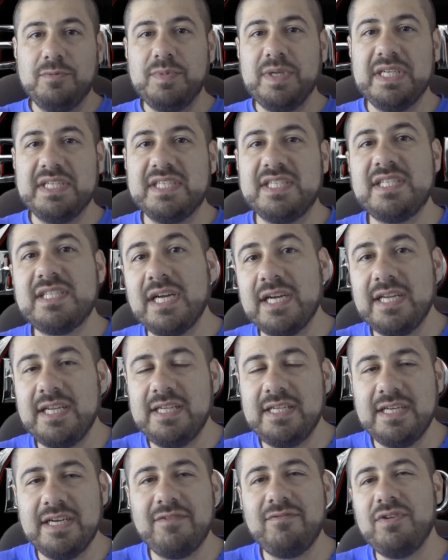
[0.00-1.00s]
being
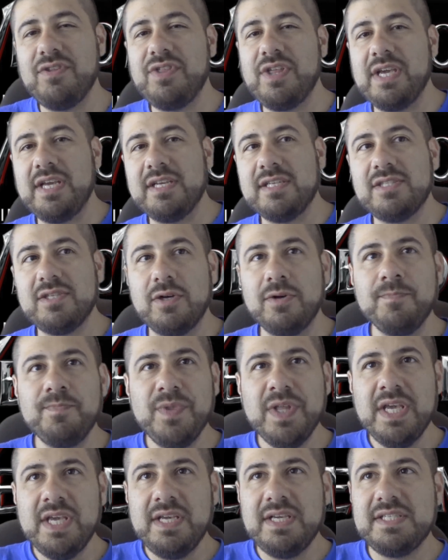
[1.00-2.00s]
studied and everything. So
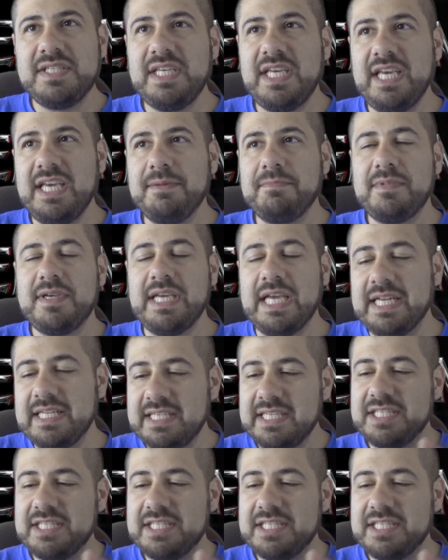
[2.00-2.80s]
you see him get